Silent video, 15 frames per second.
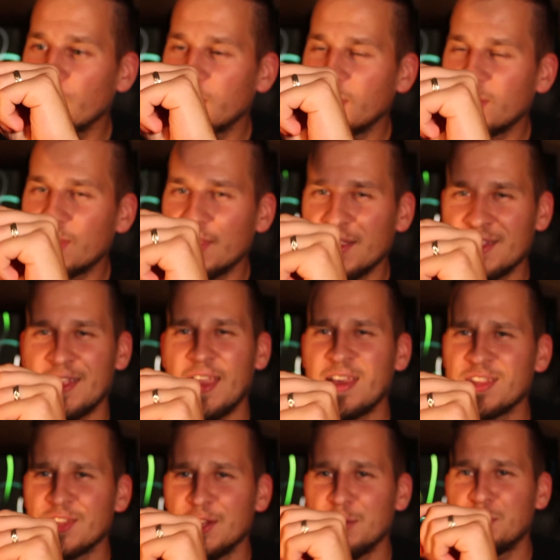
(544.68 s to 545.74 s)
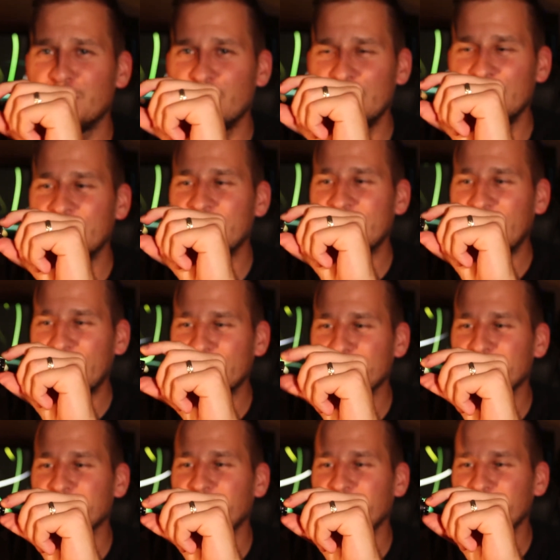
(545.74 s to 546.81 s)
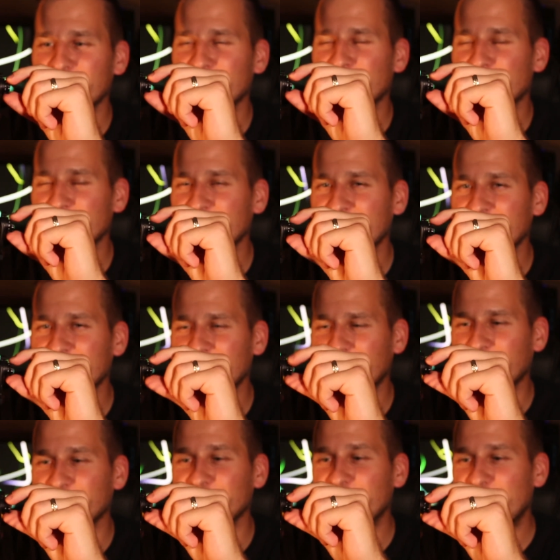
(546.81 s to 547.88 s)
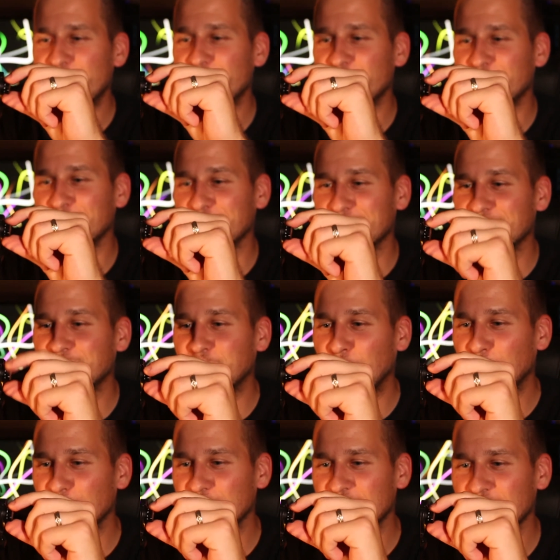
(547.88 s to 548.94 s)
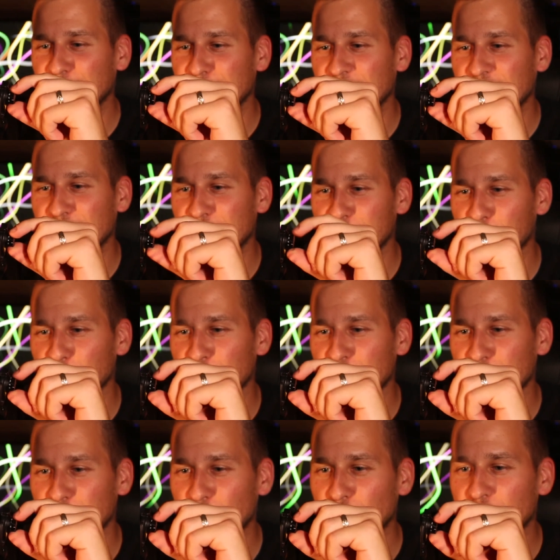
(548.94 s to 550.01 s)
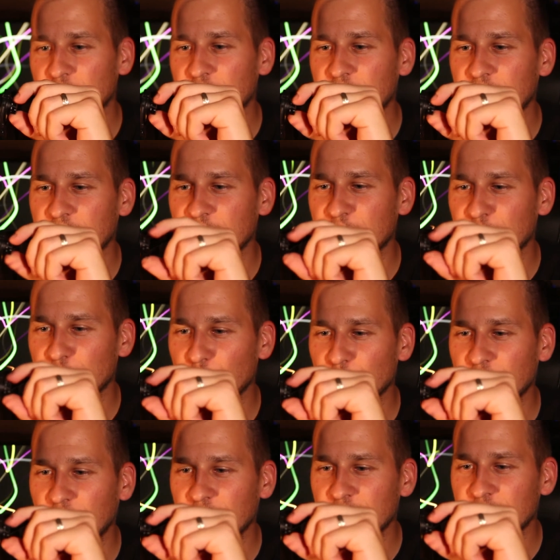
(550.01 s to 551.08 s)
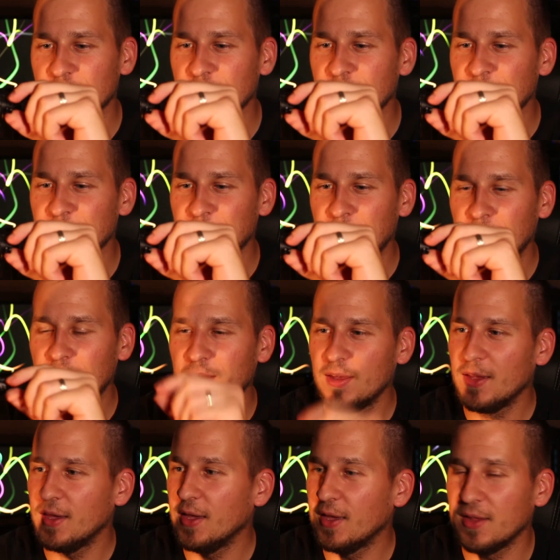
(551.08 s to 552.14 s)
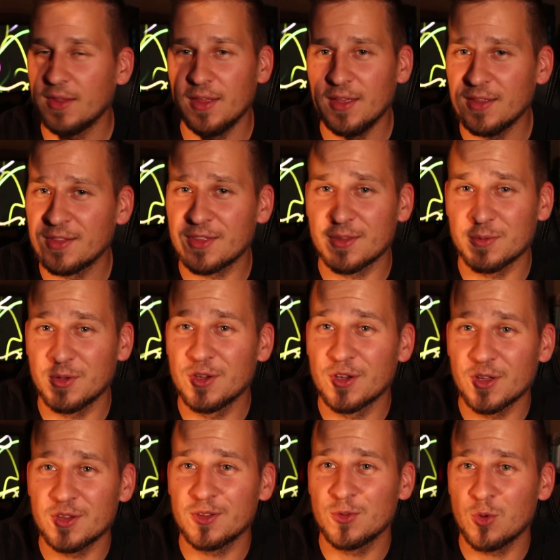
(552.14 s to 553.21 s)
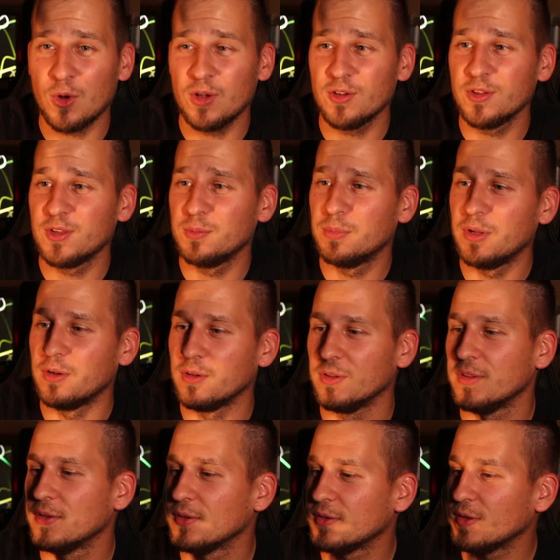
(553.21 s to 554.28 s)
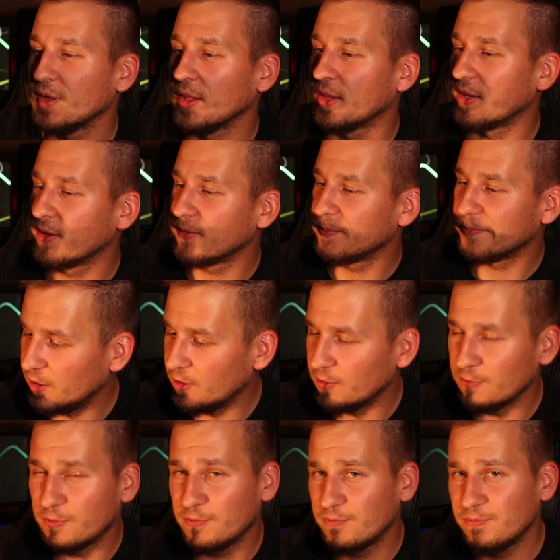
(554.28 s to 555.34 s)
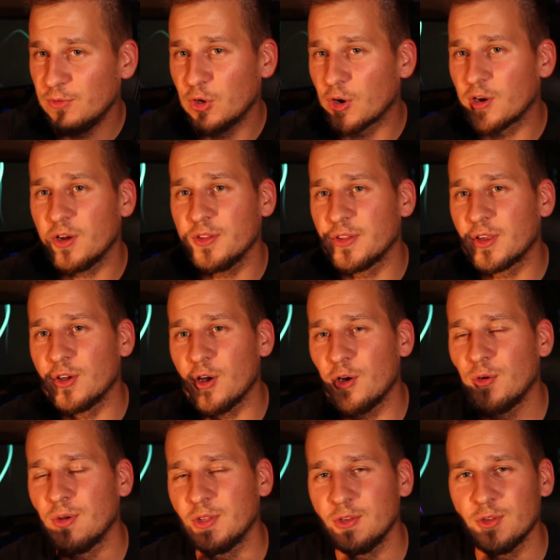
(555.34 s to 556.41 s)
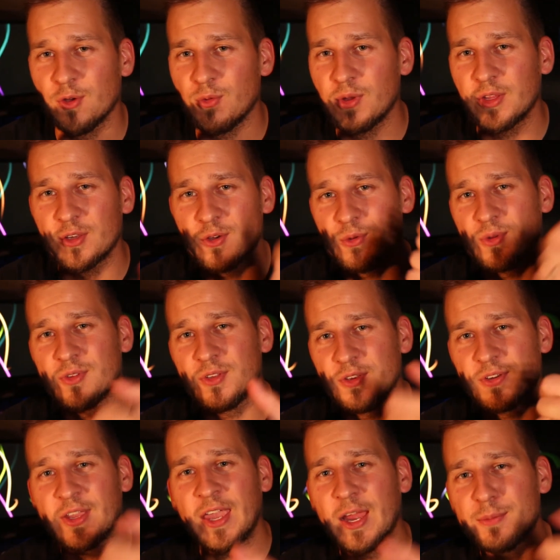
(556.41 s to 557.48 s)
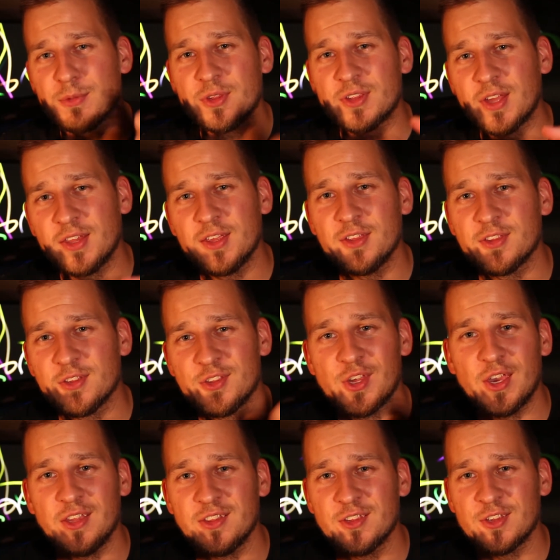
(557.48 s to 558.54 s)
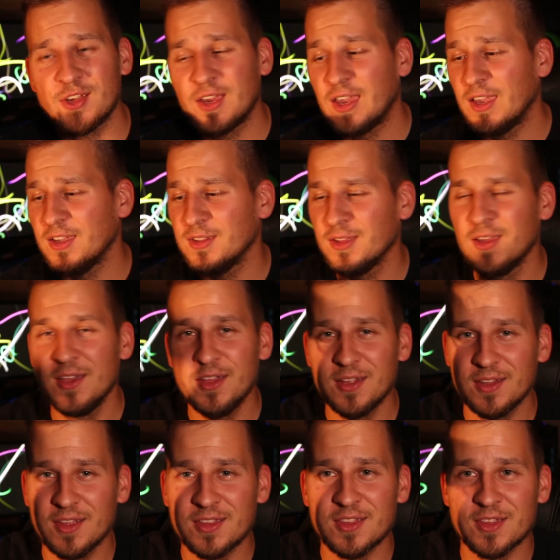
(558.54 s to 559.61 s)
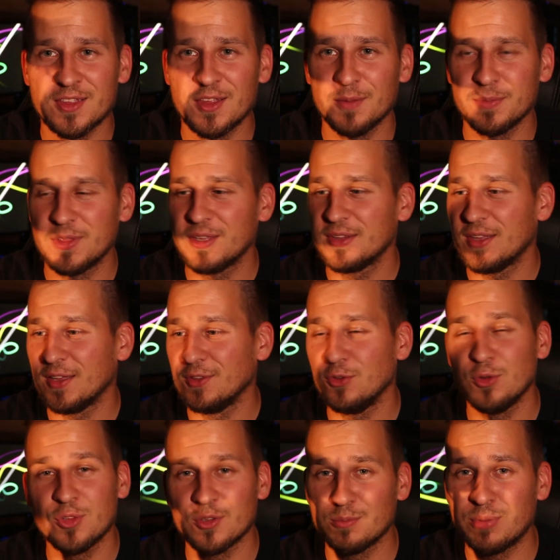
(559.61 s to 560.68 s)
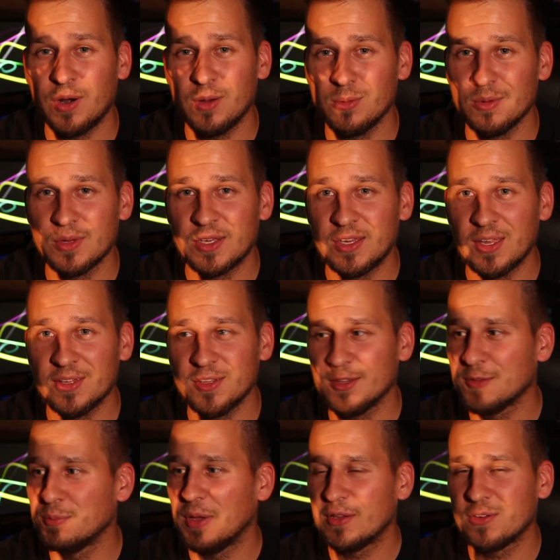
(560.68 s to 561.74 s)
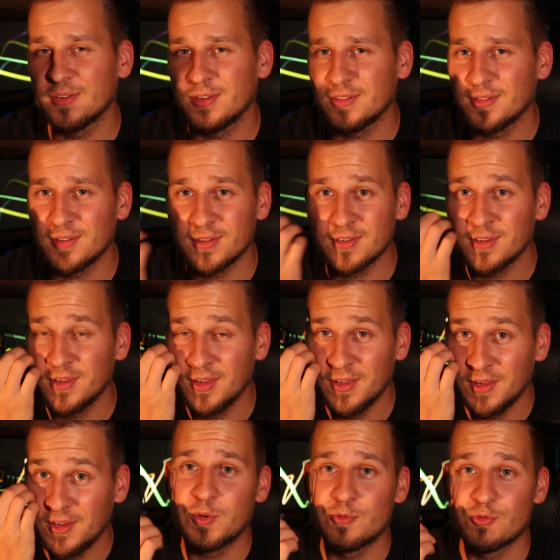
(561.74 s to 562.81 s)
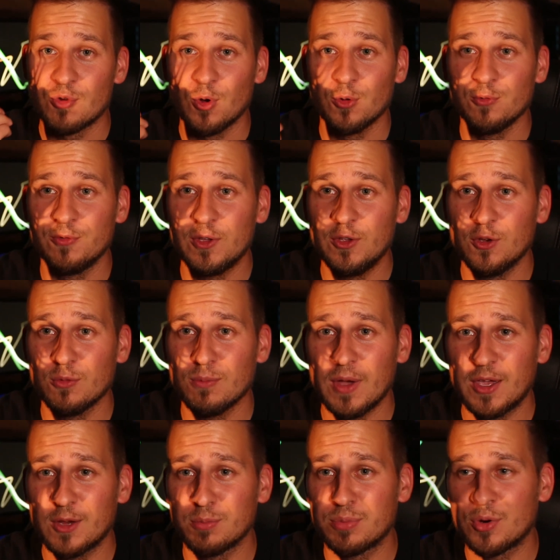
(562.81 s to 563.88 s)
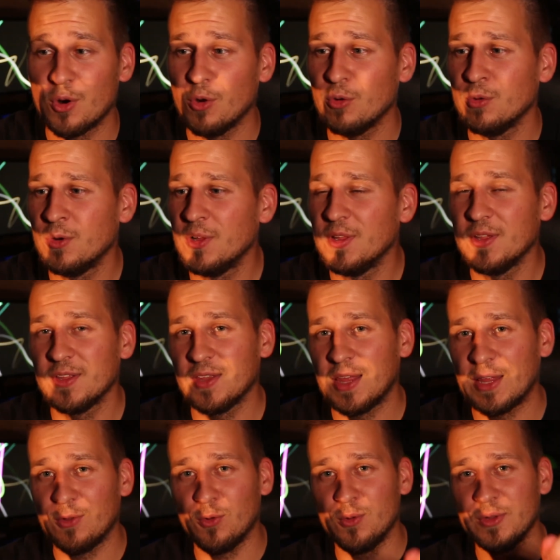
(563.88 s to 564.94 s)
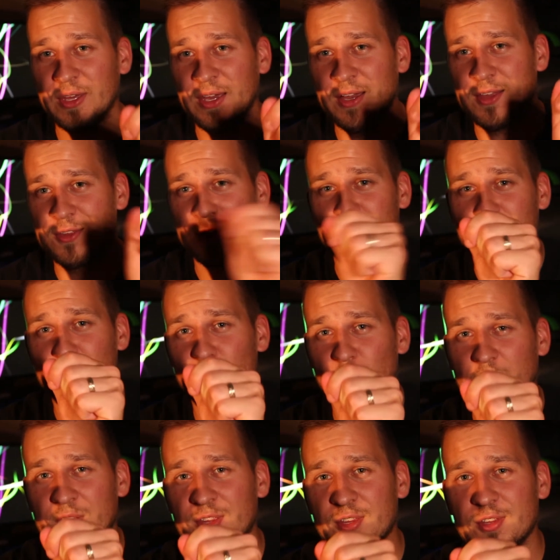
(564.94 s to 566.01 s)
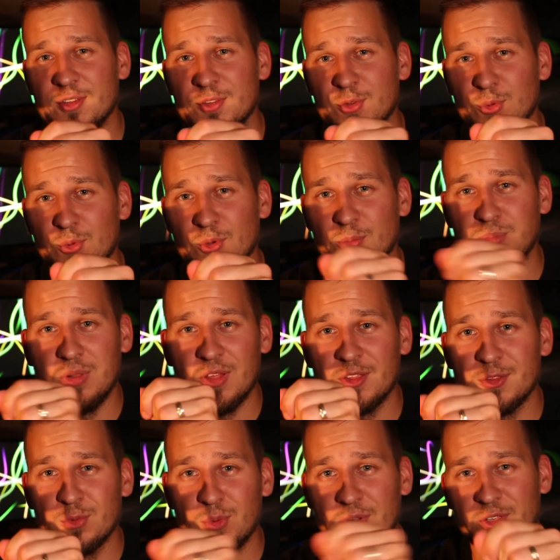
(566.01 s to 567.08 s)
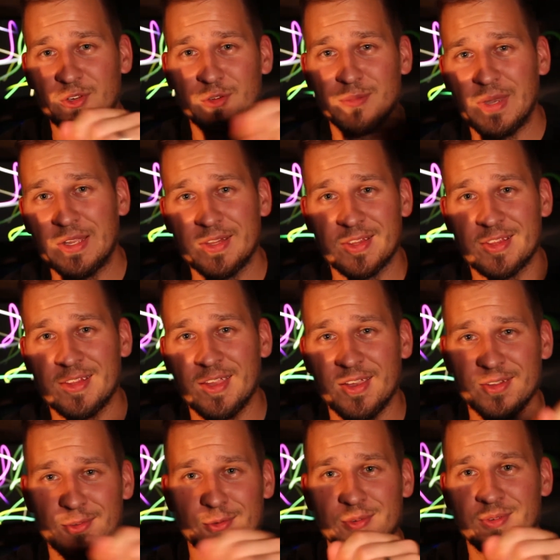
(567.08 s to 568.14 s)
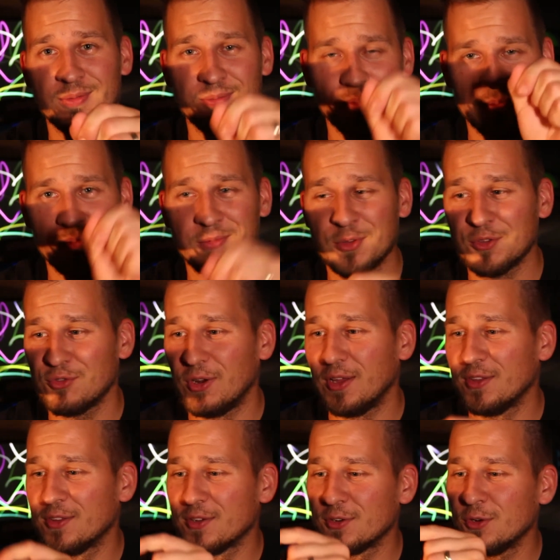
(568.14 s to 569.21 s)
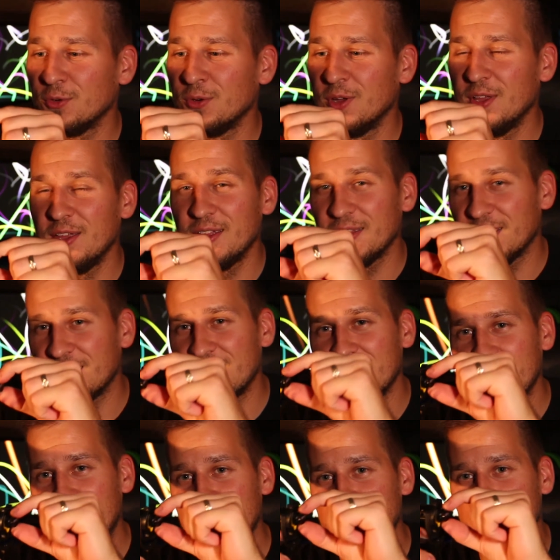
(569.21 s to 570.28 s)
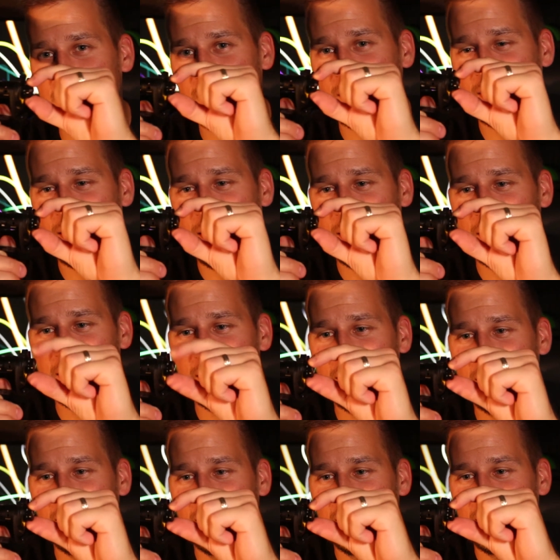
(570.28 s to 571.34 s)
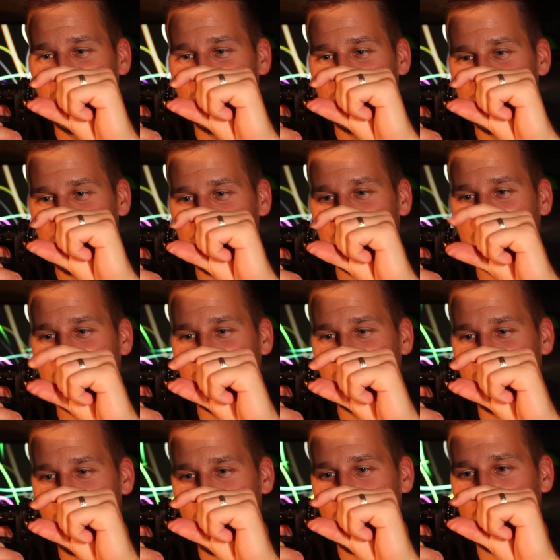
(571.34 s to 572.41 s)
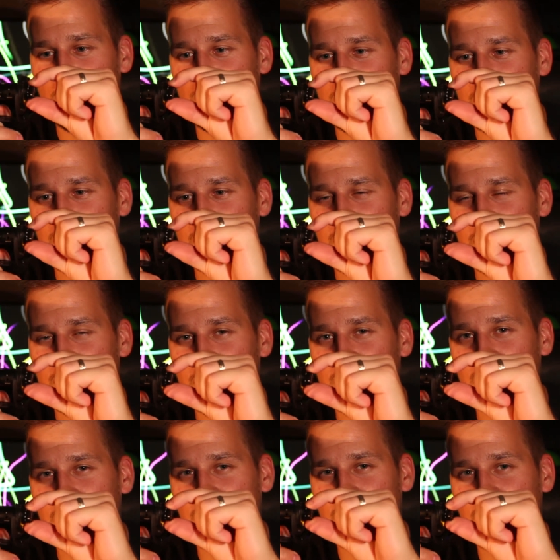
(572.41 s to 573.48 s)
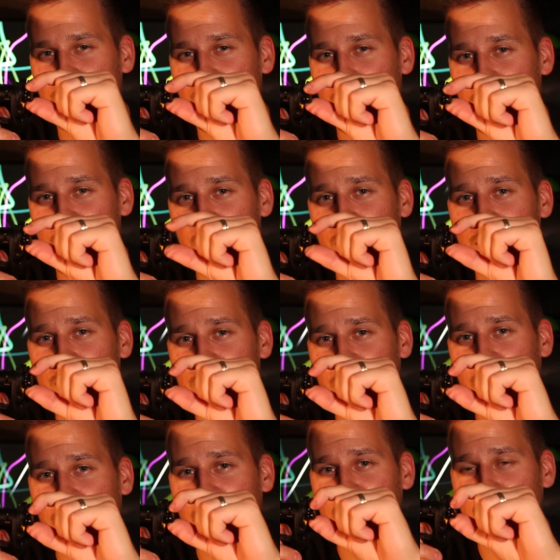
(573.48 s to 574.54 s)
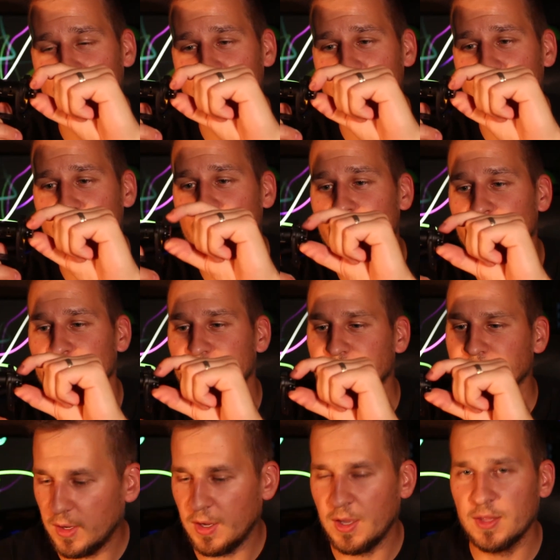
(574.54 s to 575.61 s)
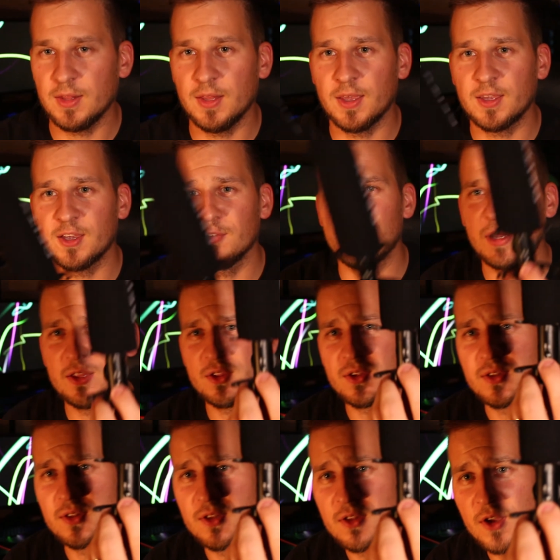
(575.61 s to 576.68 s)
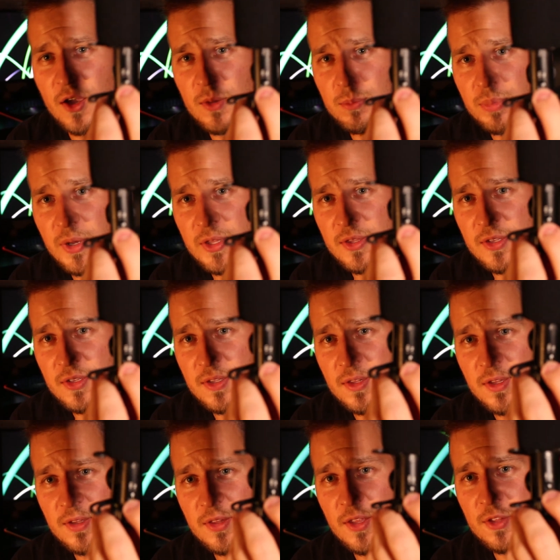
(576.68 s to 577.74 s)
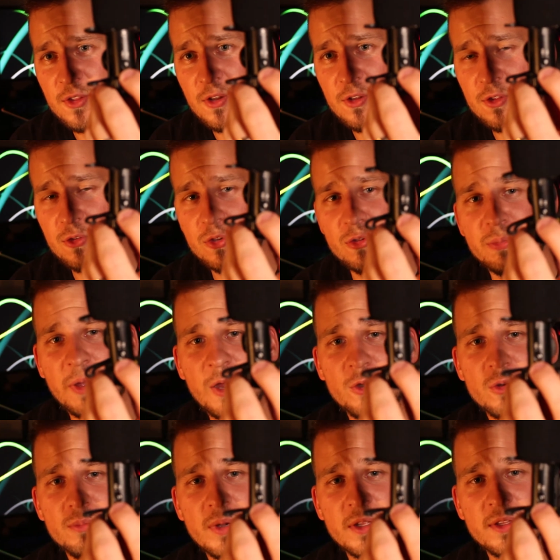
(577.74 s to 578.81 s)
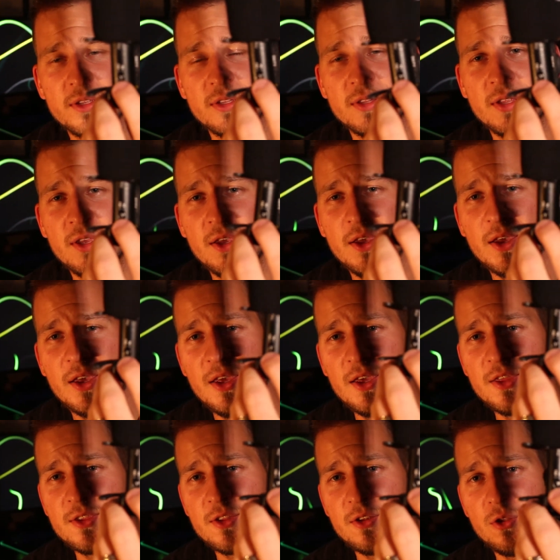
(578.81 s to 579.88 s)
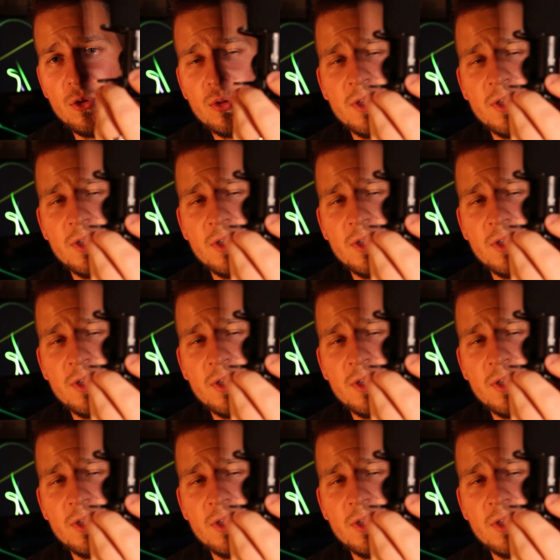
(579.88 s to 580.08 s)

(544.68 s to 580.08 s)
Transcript: this. It's actually pretty satisfying turning it. I've never turned something so smoothly and so nicely. It's a good quality build. Like, if you're on the go and you don't want to go into your camera settings to change the gain, this is something that you should probably get. It's better than the Rode Video Mic Pro that only has a switch to a +20 or -10 or straight 0. This is actually a nice turning knob to adjust your gain on the go. And like I mentioned, the top button, that's also your power button, is a low